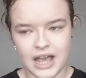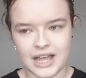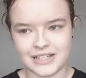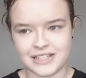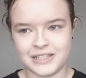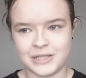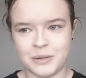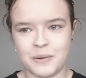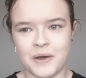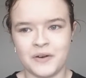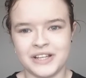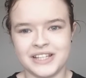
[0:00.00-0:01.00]
And to
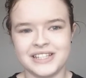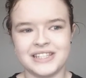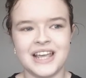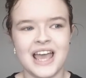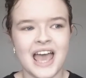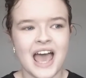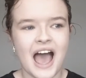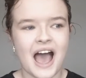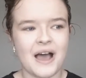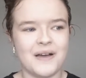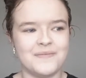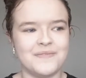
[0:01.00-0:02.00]
be honest,
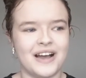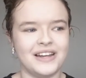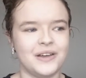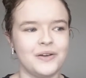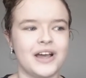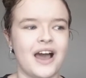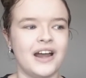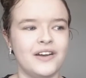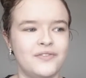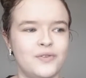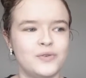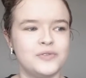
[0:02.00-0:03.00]
I know it kind
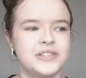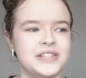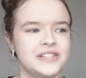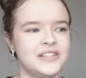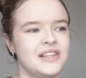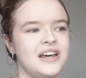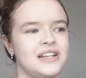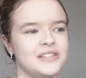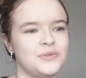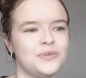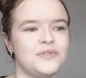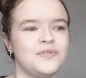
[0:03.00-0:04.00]
of falls into
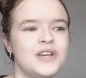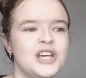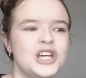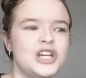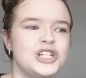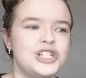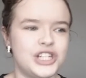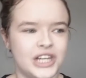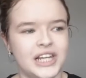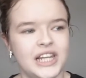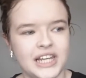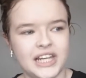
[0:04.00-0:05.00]
that sort of
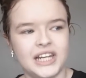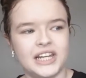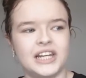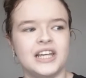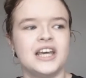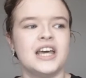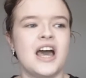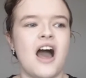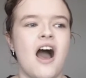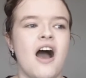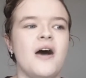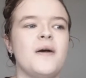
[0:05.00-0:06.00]
teen
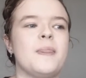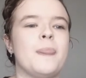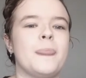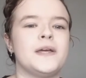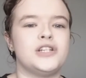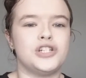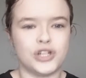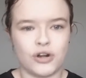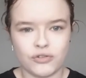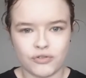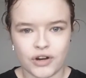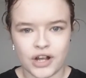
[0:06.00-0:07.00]

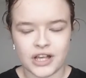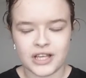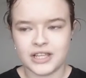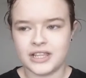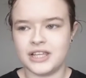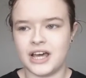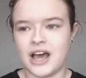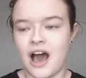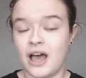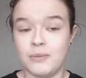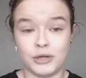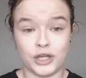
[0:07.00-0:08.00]
genre that
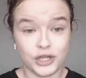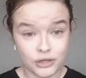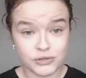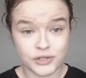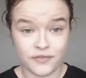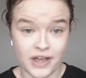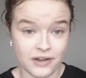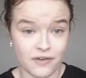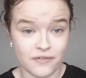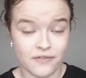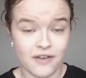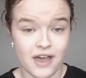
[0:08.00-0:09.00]
I'm a huge fan
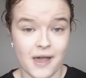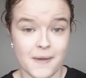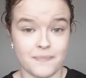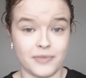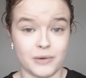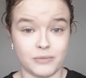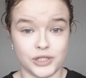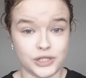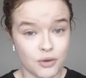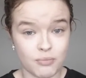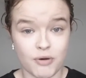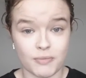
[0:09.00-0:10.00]
of, that was
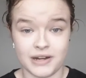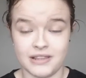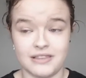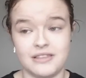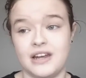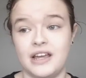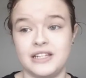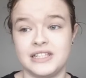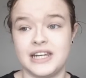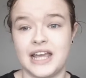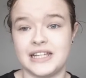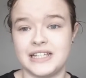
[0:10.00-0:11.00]
so prominent in the
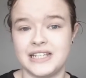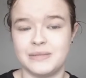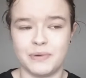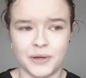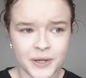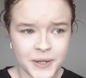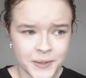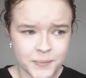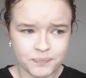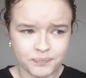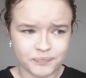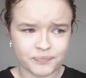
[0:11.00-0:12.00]
1980s, but
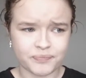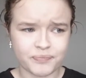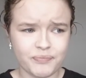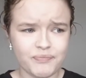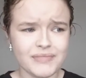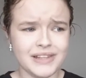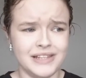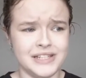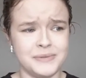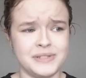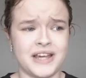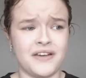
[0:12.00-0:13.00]

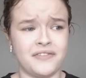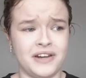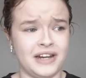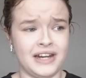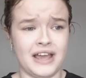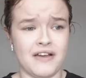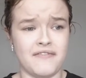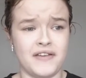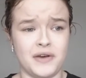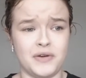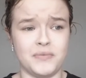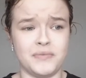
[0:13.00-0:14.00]
this was definitely a
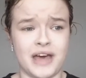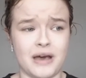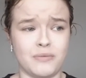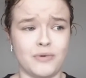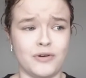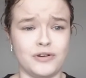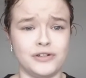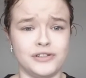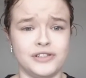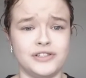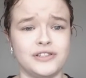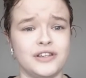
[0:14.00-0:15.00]
film that
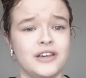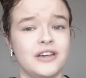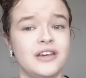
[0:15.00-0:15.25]
was,